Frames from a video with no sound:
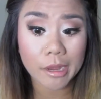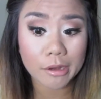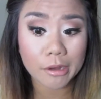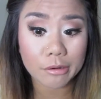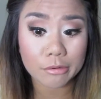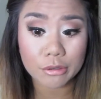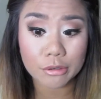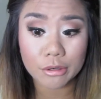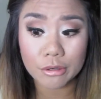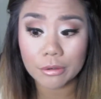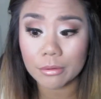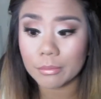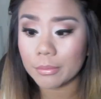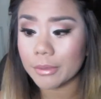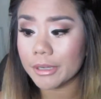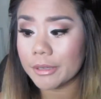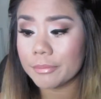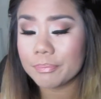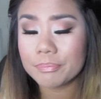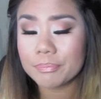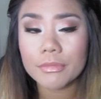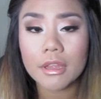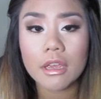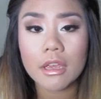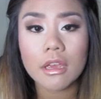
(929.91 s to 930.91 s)
I don't know,
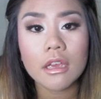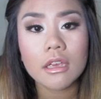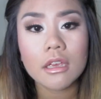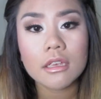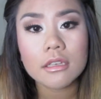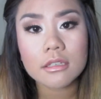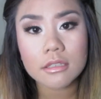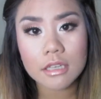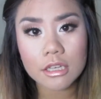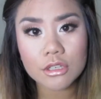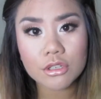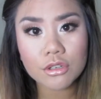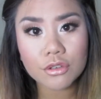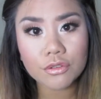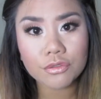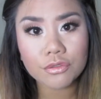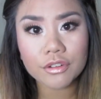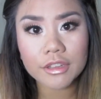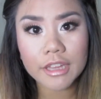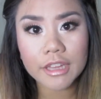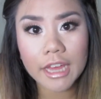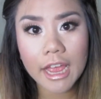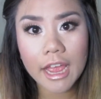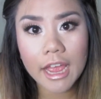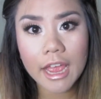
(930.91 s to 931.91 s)
but stay tuned
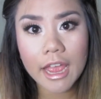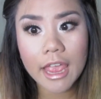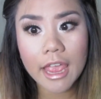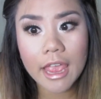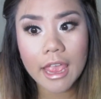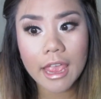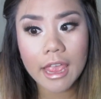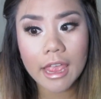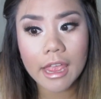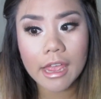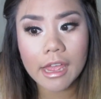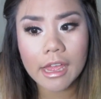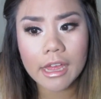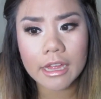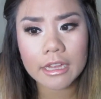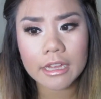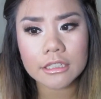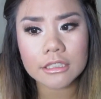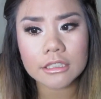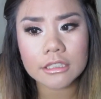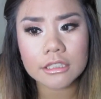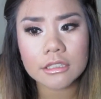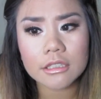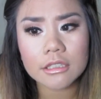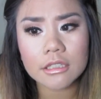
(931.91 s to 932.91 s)
for that.
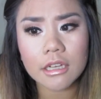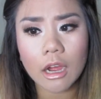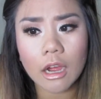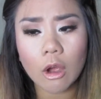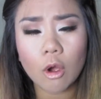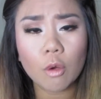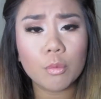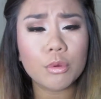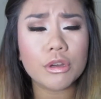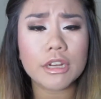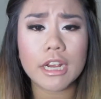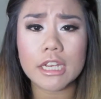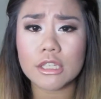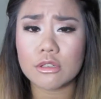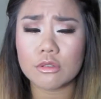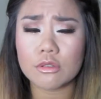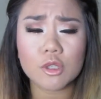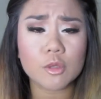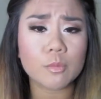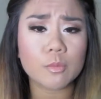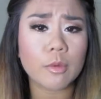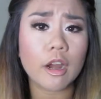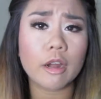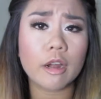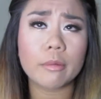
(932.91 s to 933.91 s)
And I hope you guys are
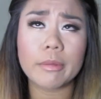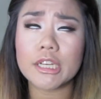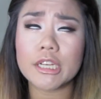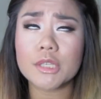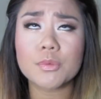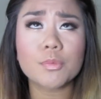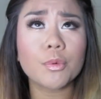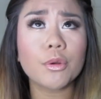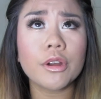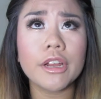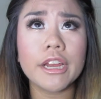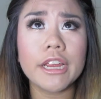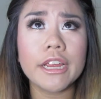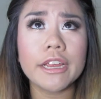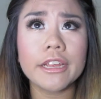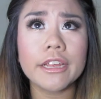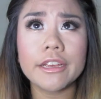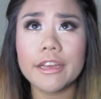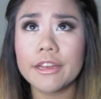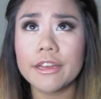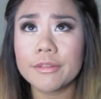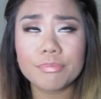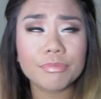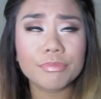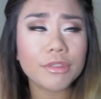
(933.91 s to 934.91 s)
inspired by spring.